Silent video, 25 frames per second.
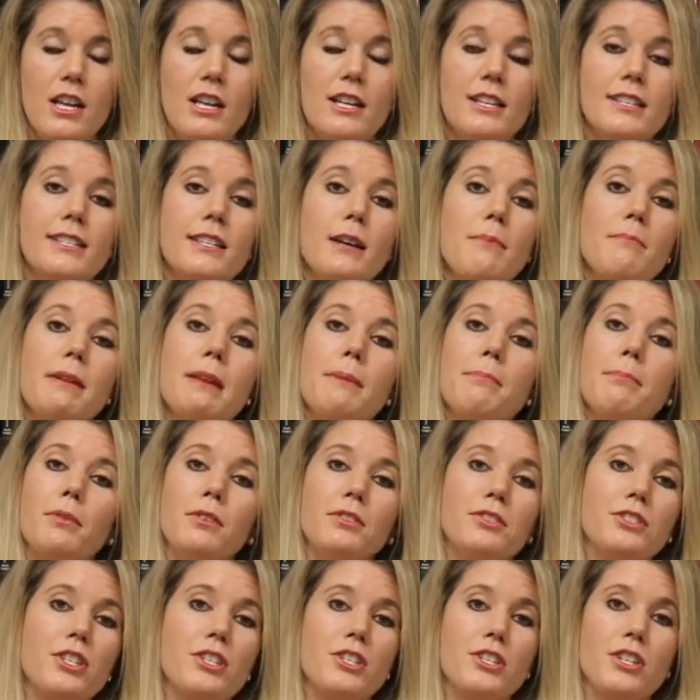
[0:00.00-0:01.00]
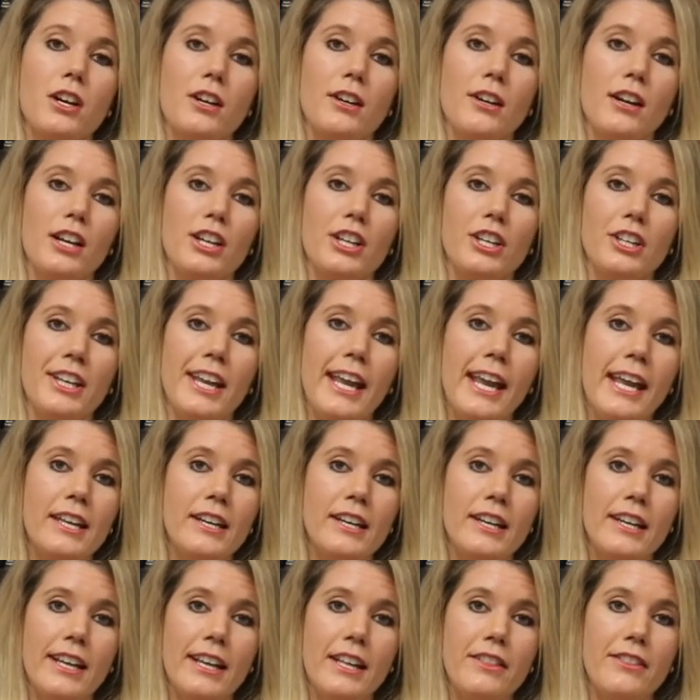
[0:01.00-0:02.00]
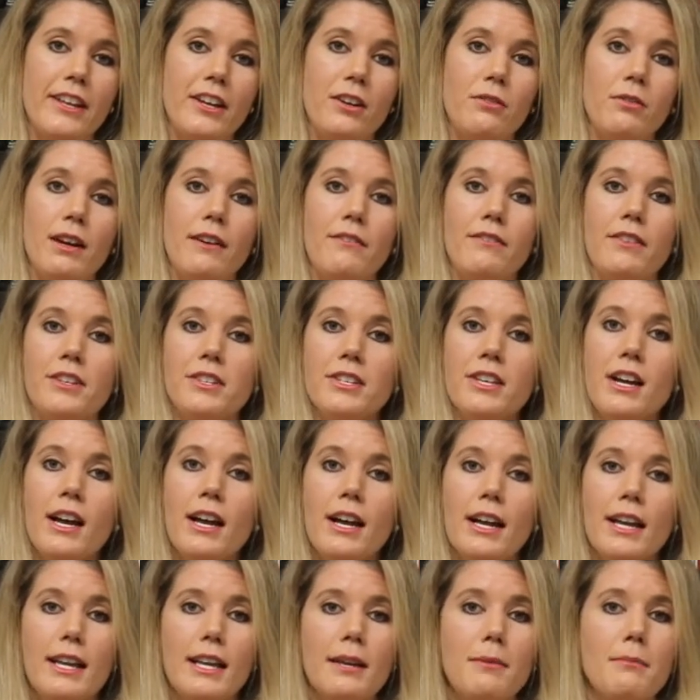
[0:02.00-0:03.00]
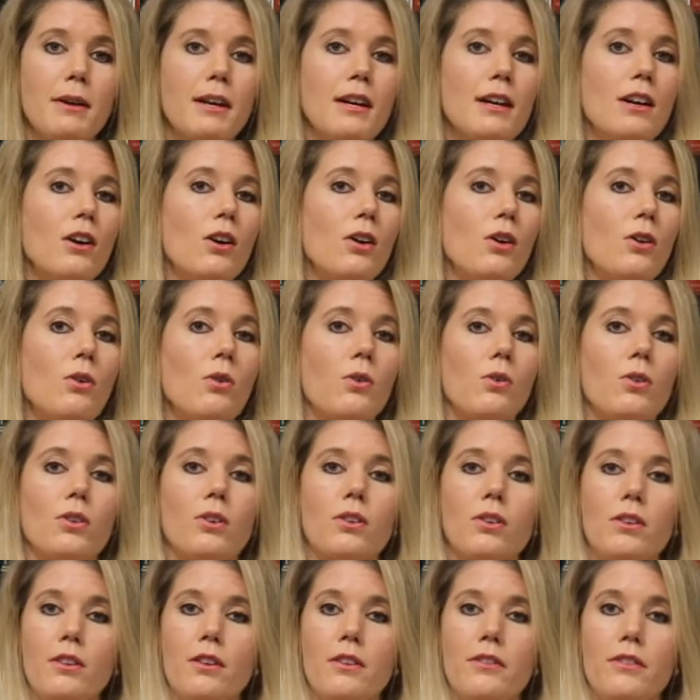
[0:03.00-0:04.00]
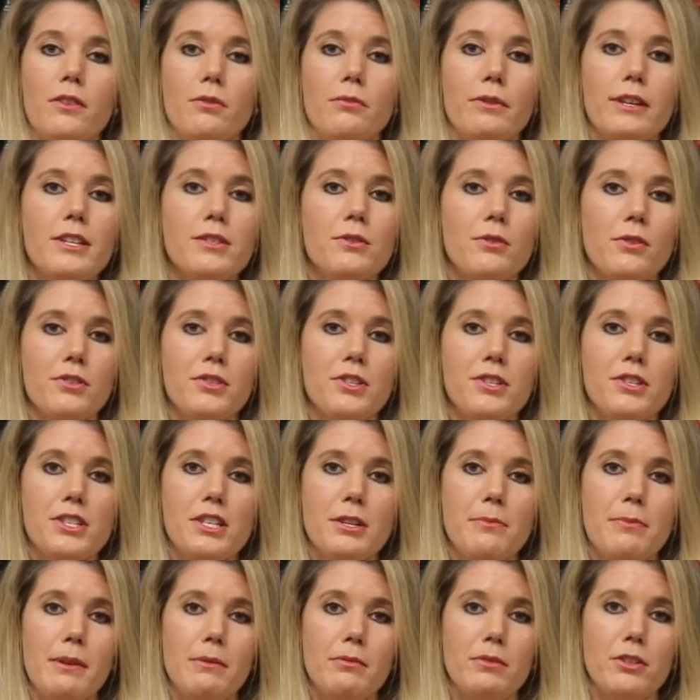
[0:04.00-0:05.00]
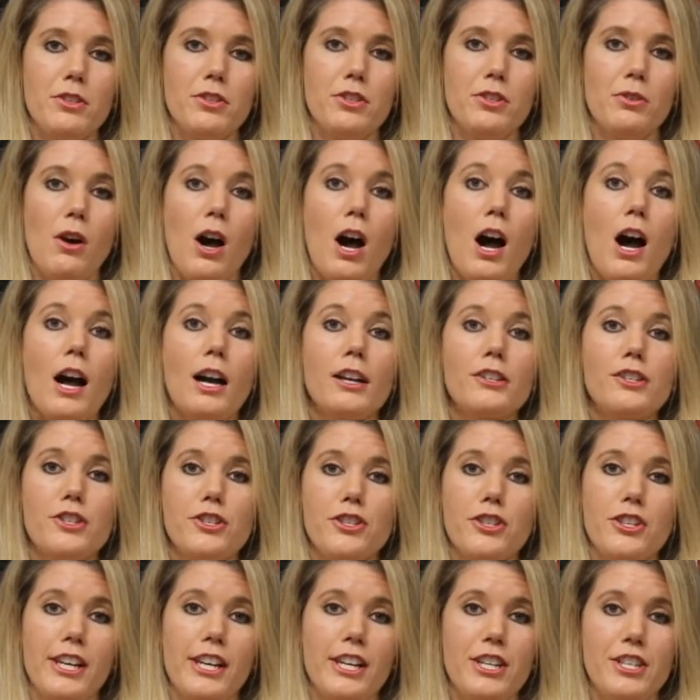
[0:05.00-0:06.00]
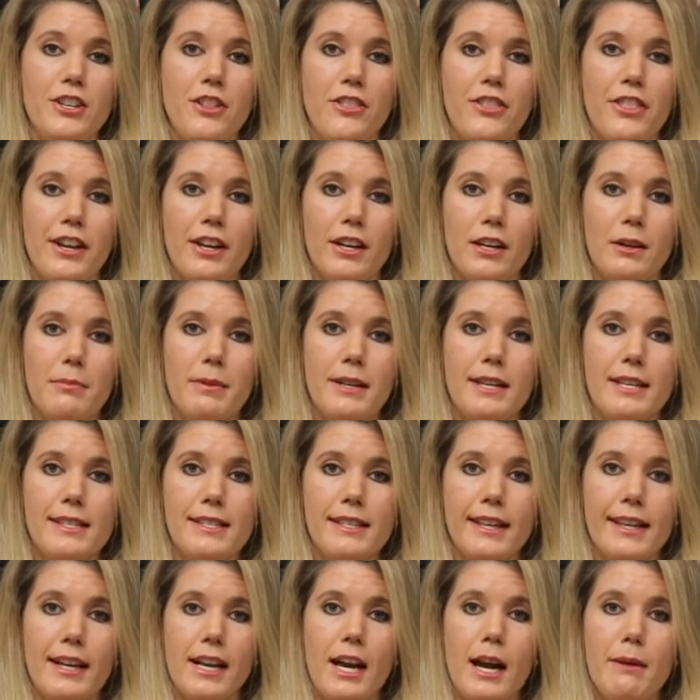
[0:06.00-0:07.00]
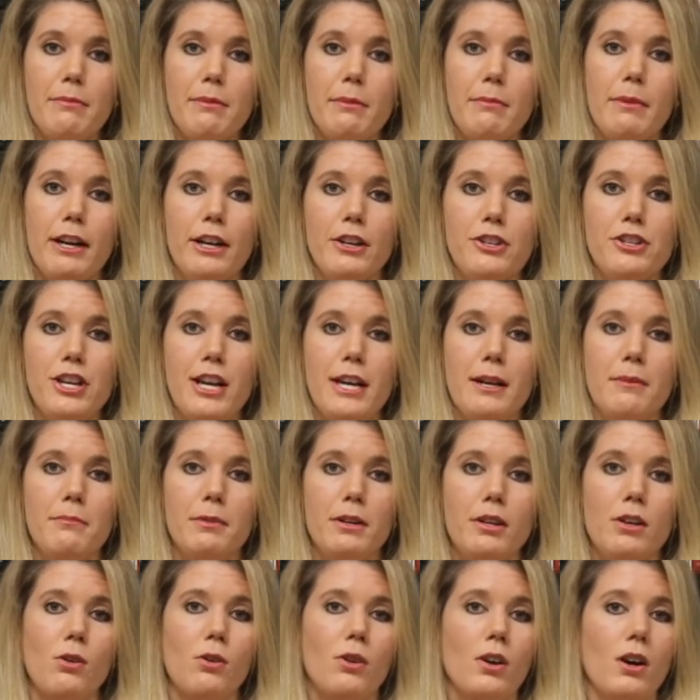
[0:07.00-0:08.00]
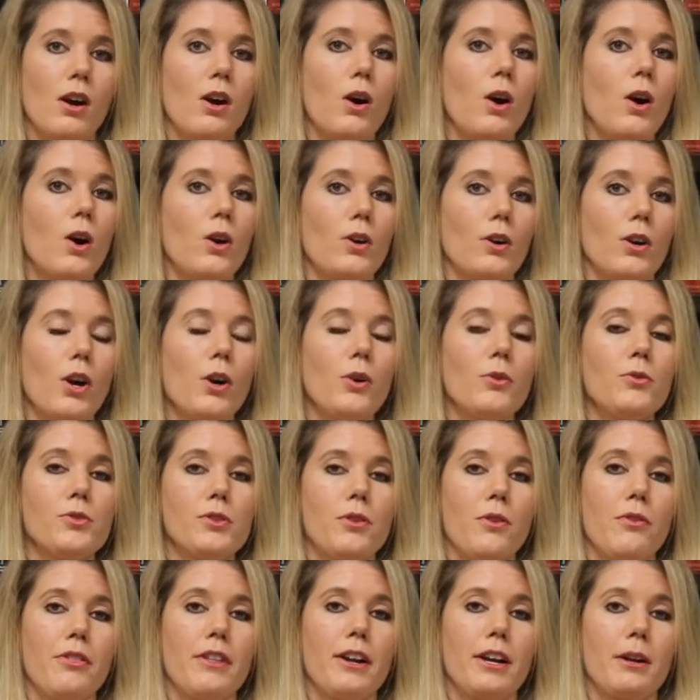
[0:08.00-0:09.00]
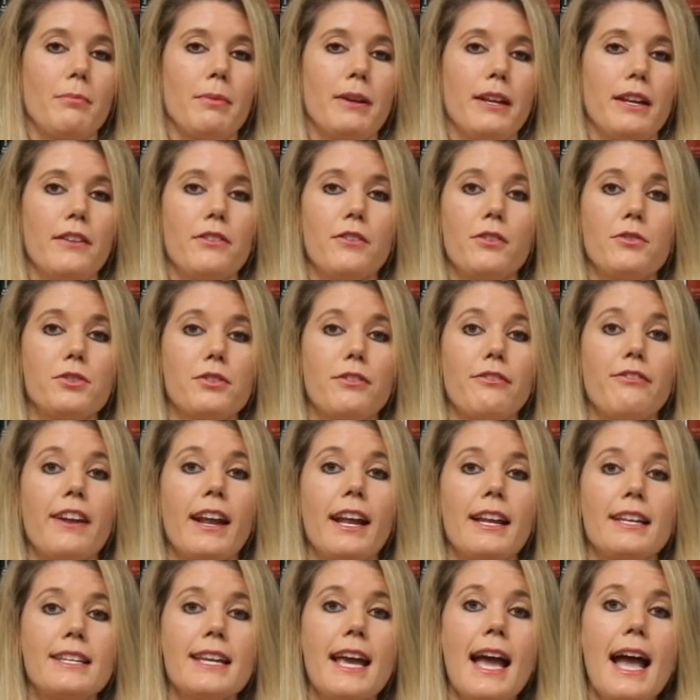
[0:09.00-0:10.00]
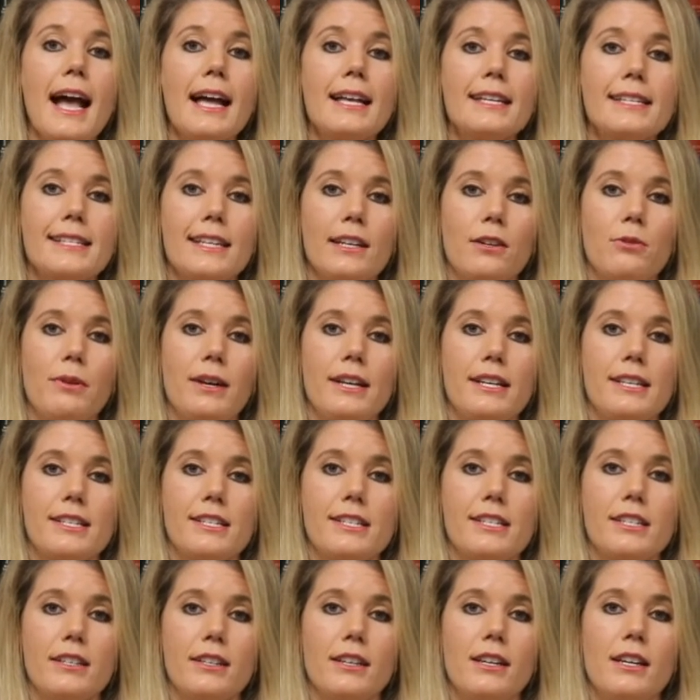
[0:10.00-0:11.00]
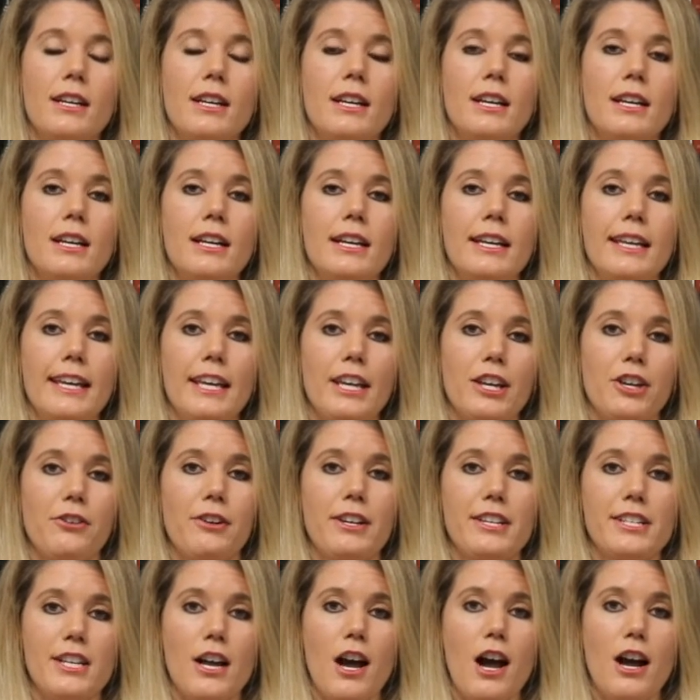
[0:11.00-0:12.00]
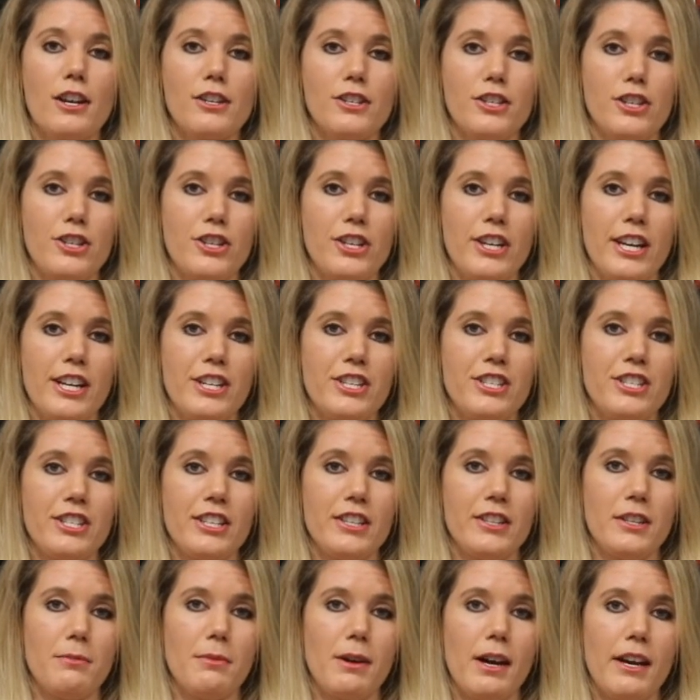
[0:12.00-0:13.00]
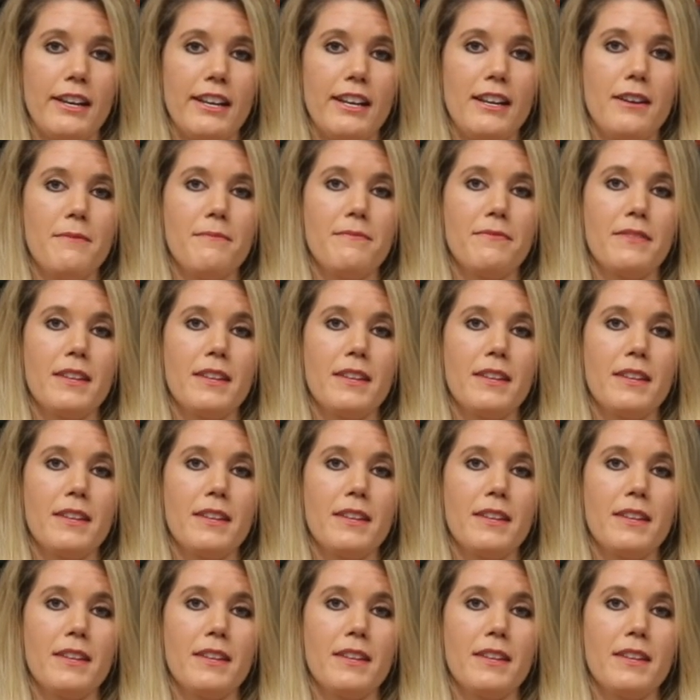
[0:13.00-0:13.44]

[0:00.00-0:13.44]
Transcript: Some people just aren't a good candidate. They don't have the time or the resources to be able to do oxygenation therapies like hyperbaric chamber or ozone therapy. Those are fantastic ways to increase oxygenation in the body.